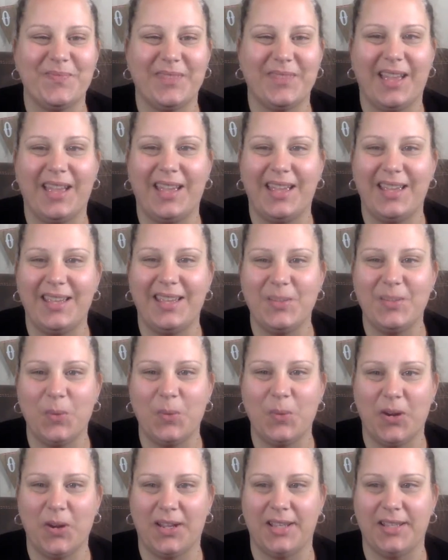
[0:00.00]
He's
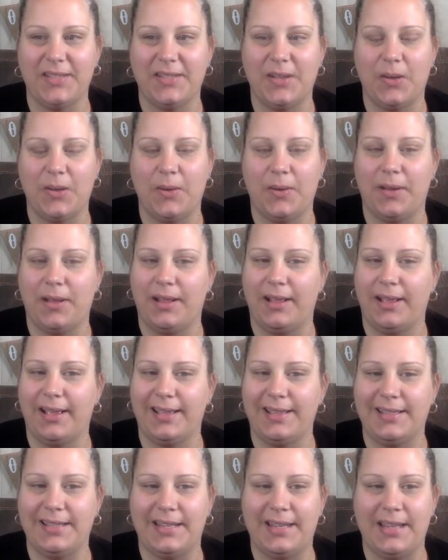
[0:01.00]
working, so like
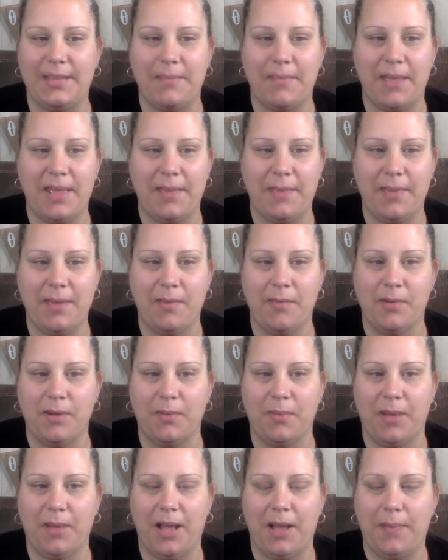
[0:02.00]
I said, he may be able to
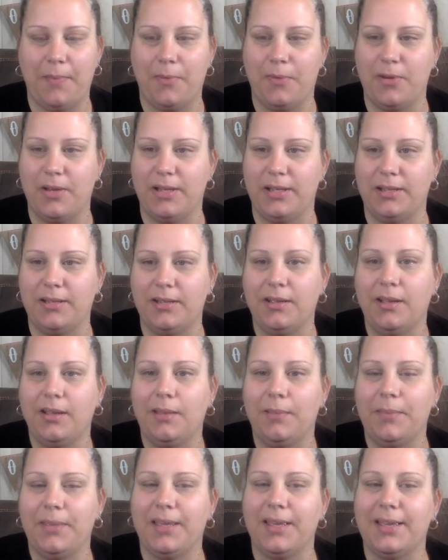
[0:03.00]
pop one
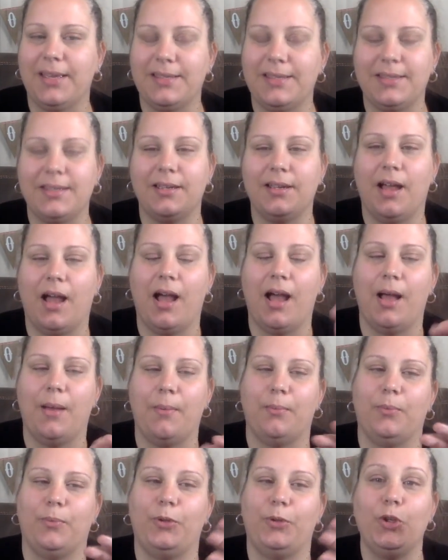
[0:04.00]
because
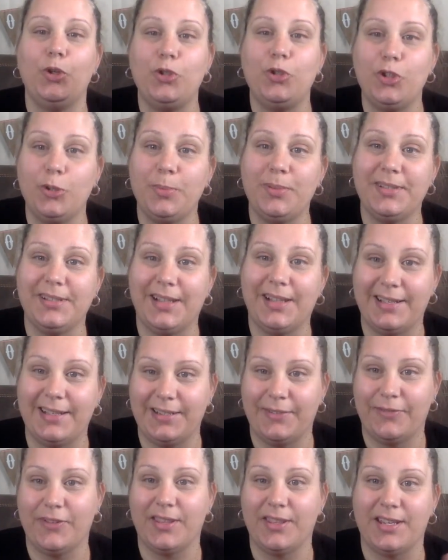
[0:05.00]
YouTube is a lot
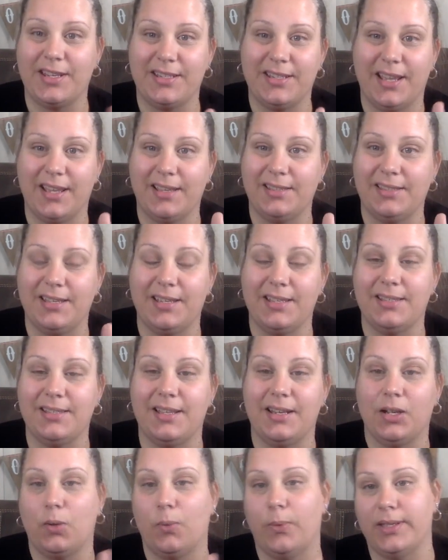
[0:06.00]
different than text. He can
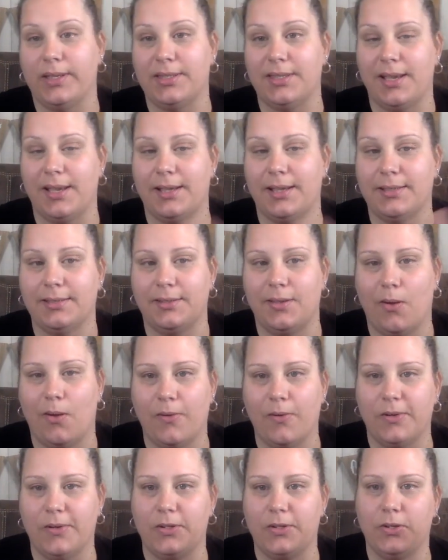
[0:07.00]
send a quick text.
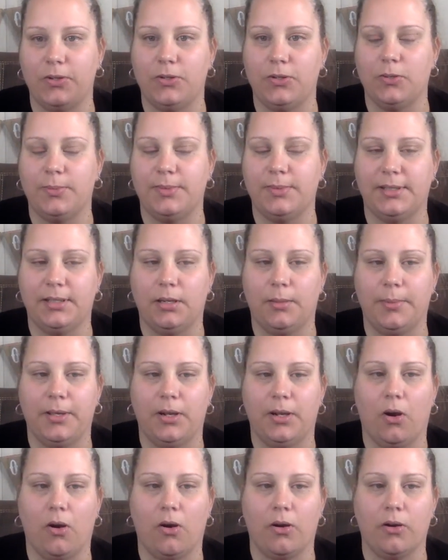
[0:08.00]
Going on YouTube is a little
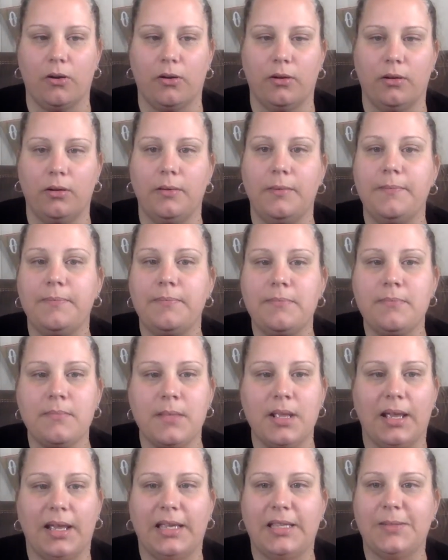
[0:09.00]
bit harder,
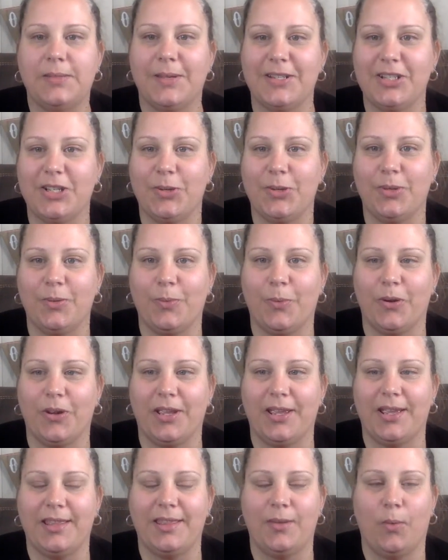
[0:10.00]
especially with
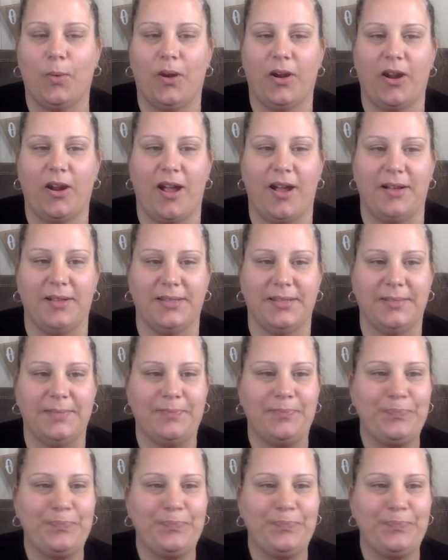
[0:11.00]
working in the warehouse.